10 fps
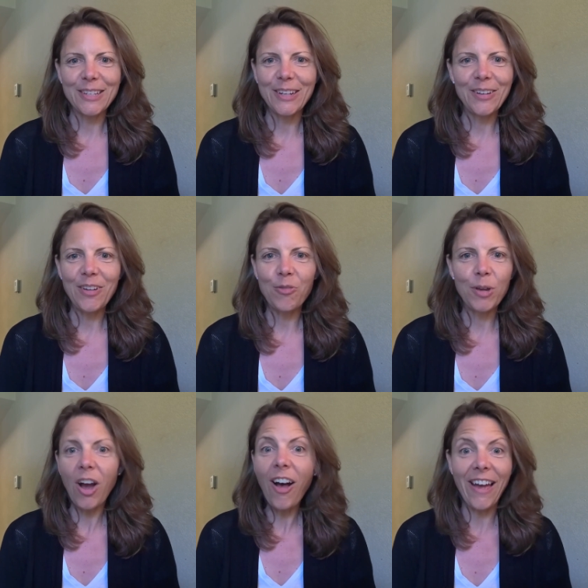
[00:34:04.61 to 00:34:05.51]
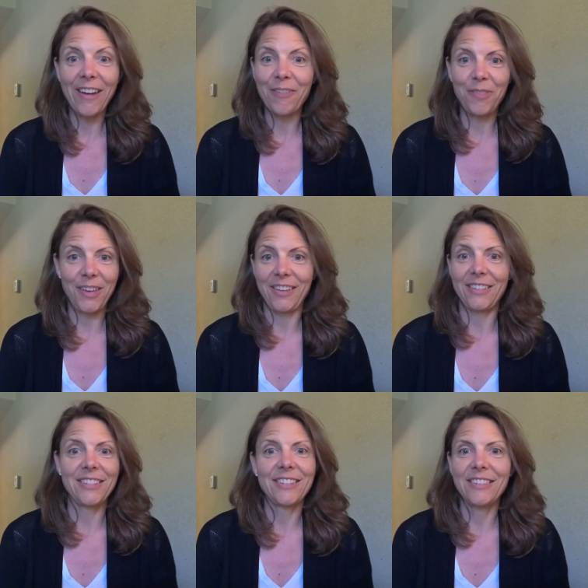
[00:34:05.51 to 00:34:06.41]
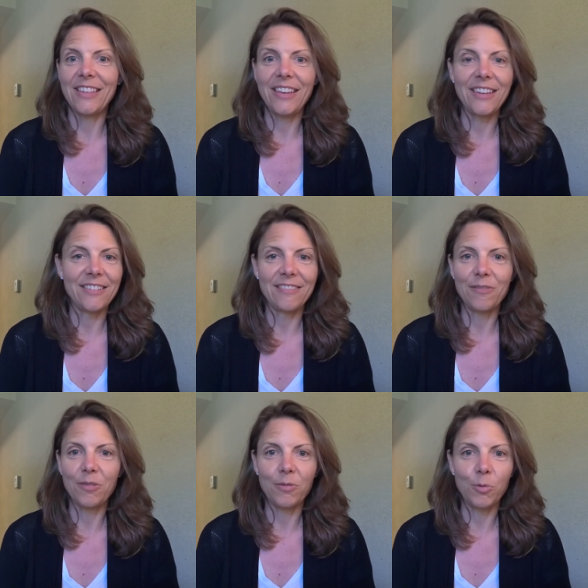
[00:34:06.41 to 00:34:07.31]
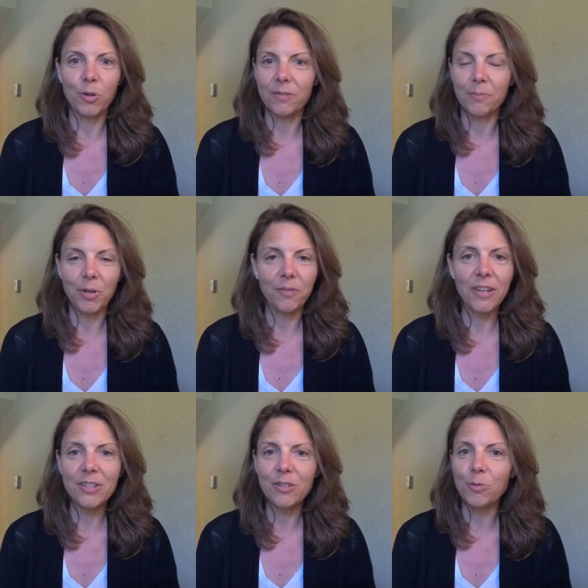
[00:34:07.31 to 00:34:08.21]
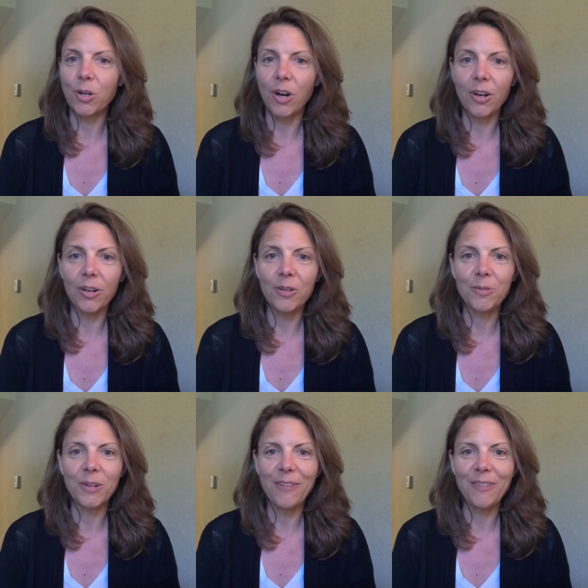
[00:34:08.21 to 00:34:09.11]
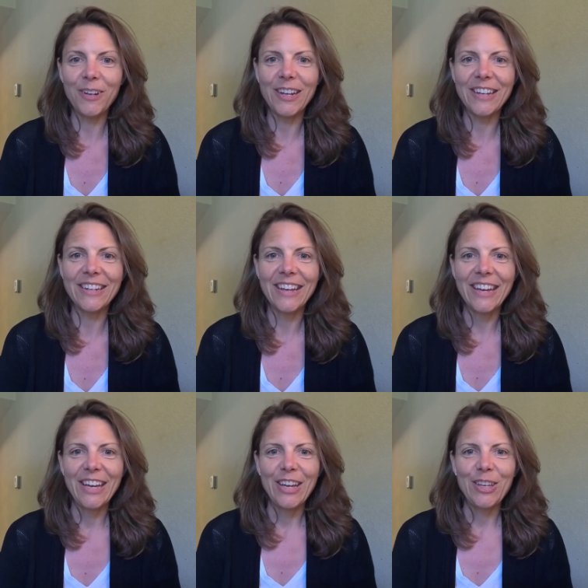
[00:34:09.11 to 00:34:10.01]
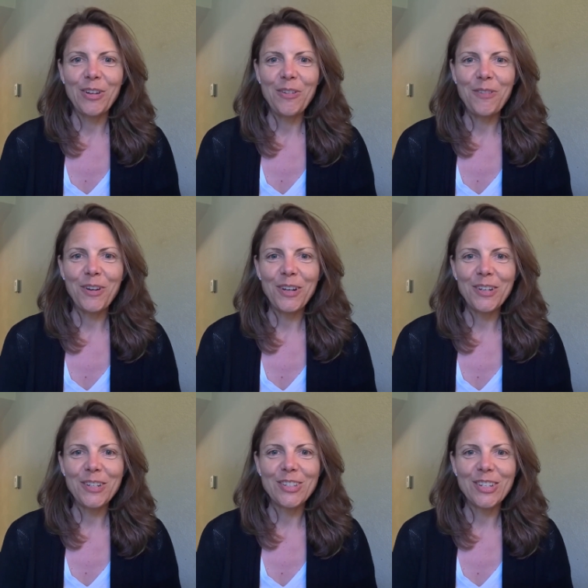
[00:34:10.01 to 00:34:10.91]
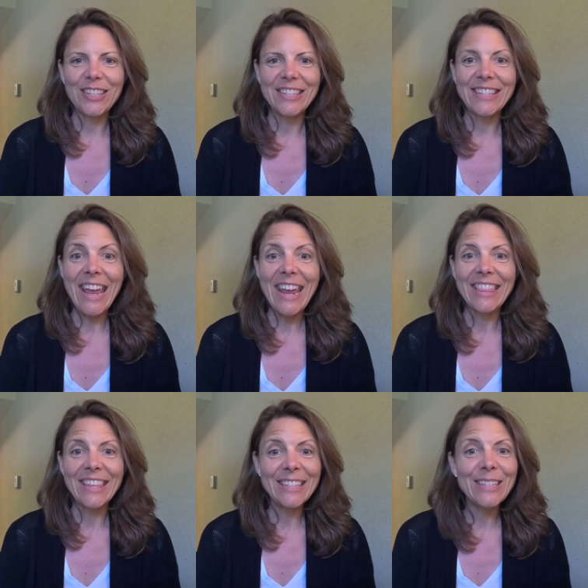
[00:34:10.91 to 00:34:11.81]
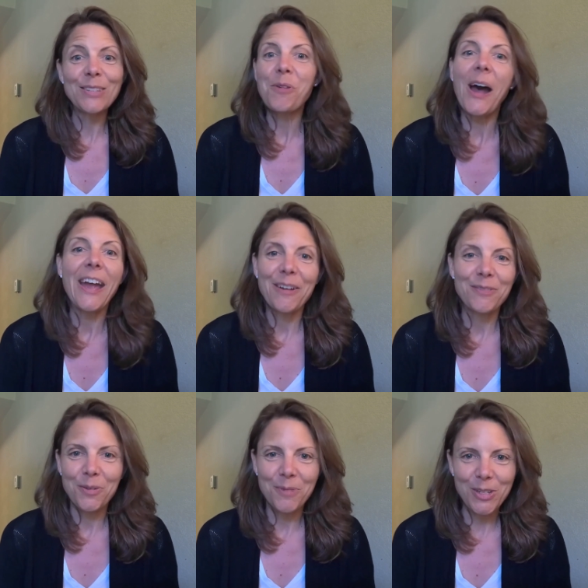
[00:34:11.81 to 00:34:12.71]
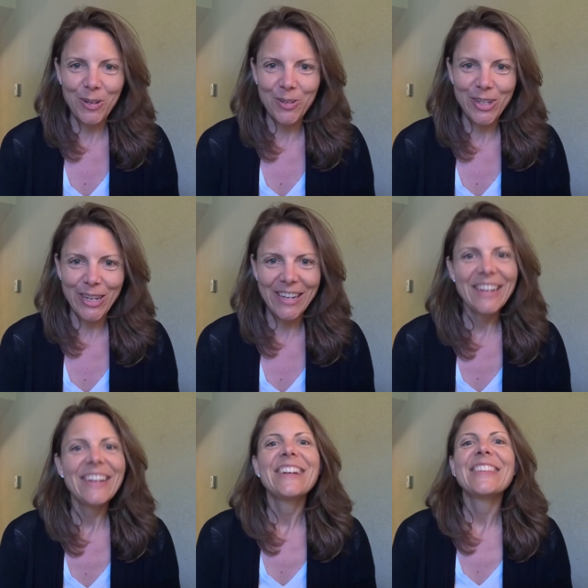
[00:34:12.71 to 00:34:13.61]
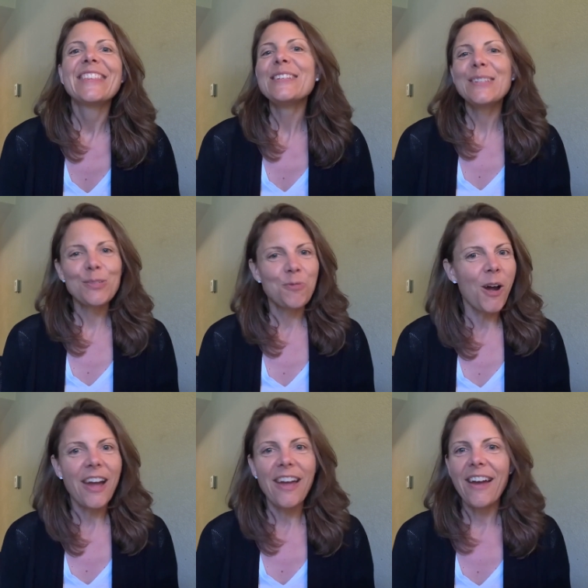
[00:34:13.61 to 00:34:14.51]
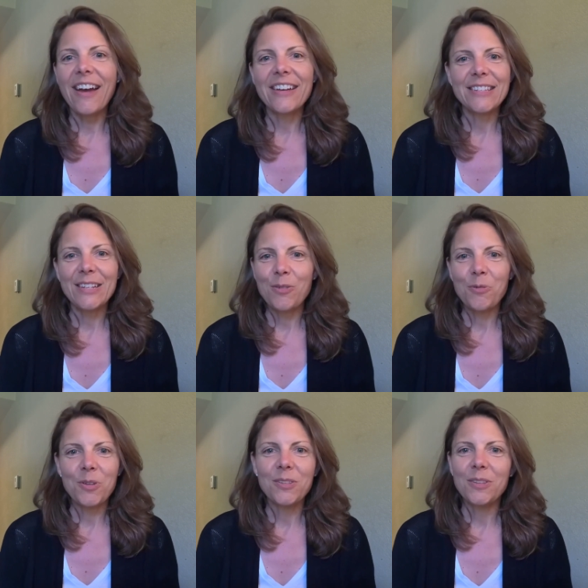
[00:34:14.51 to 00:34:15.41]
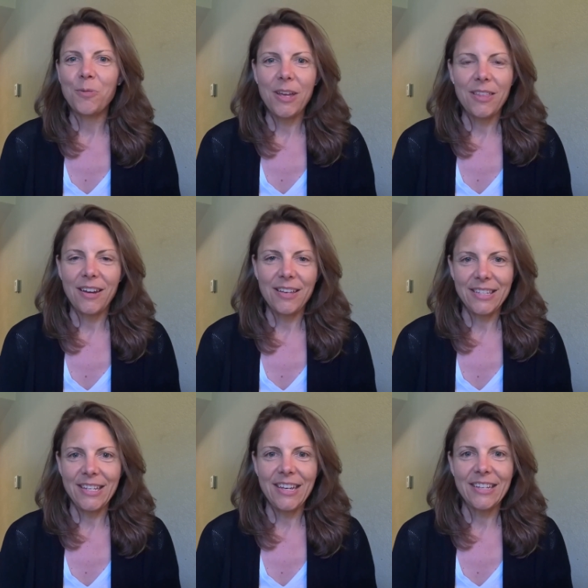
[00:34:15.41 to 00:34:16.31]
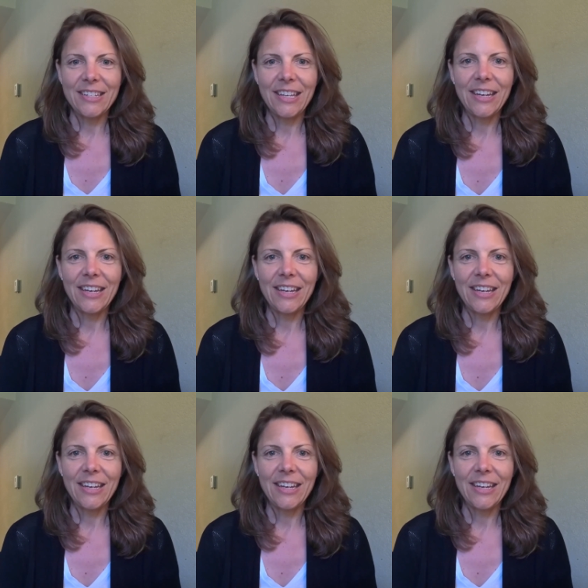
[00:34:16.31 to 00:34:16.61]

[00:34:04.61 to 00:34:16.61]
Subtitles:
We all have things that weren't perfect or were hard or whatever. And, for her to just say, this is why I have so much energy. This is why I see the world the way that I see it.